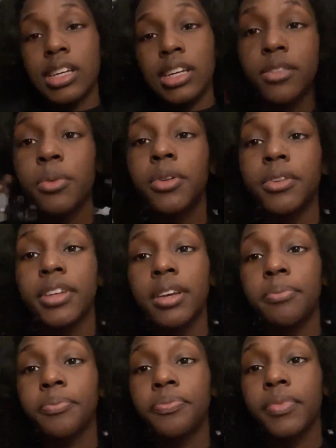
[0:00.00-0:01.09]
That's what we're doing today.
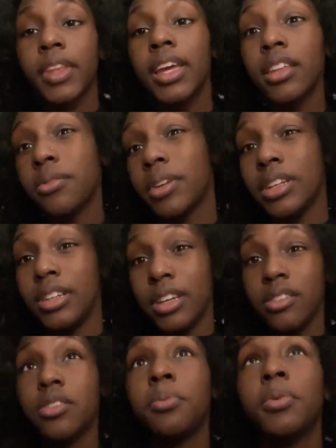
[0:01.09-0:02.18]
It's a rainy day.
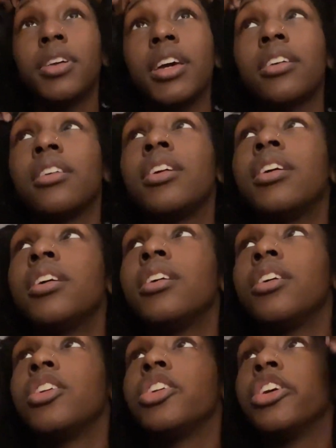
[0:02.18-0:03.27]
It's super, like,
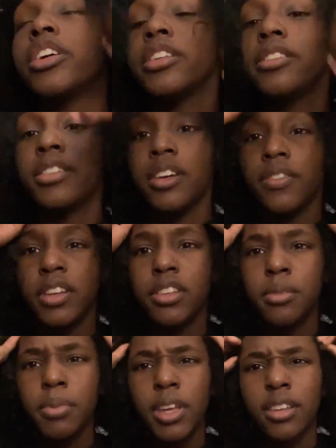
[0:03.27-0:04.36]
dark and stuff. And it's
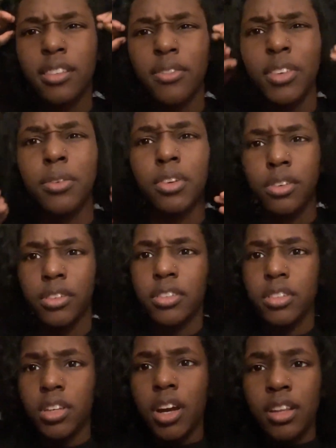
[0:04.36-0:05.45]
gonna be like 74 degrees
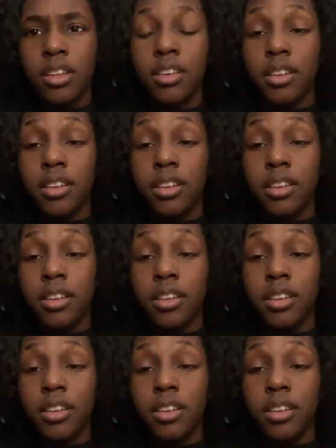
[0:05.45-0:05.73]
today, oddly